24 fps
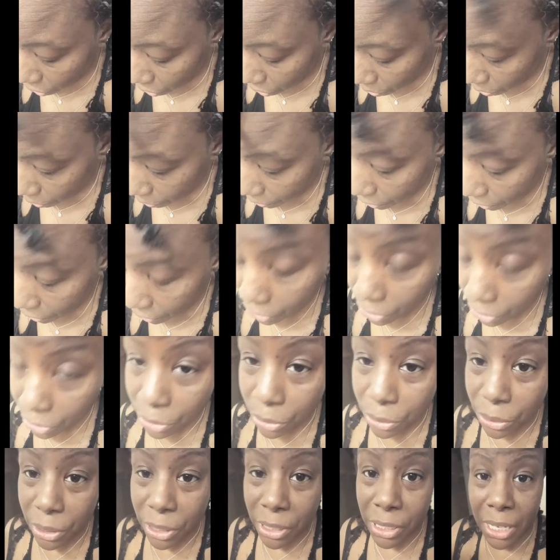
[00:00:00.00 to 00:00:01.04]
is what we're going to
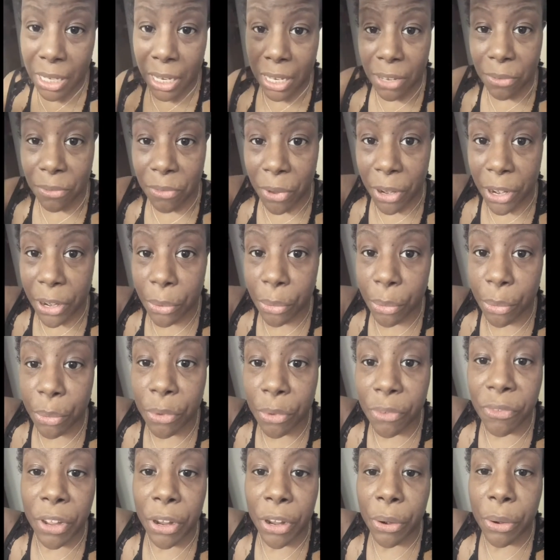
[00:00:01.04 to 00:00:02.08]
do, because I very
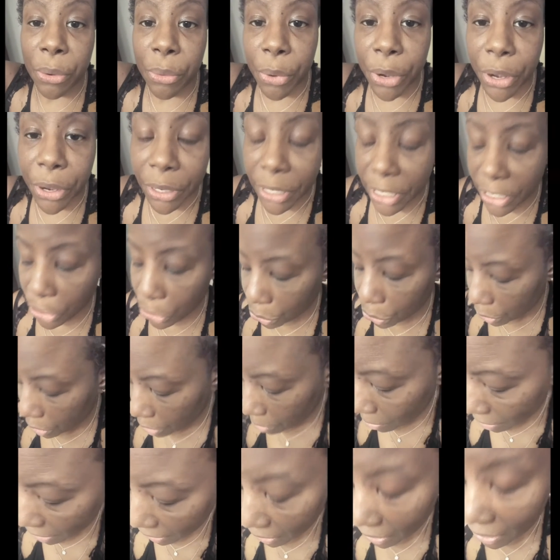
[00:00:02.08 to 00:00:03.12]
rarely
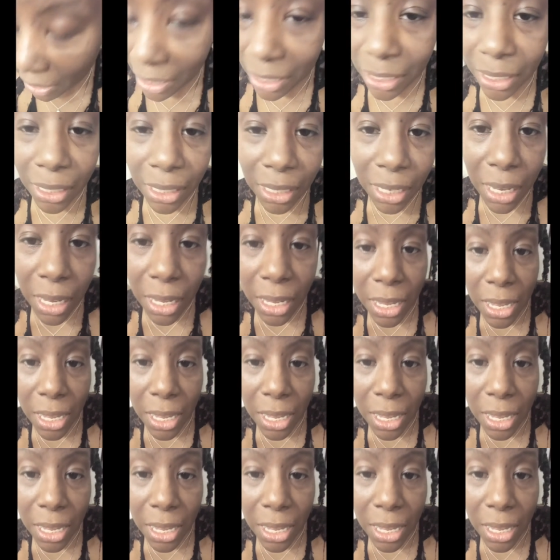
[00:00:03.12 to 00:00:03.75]
trim my ends.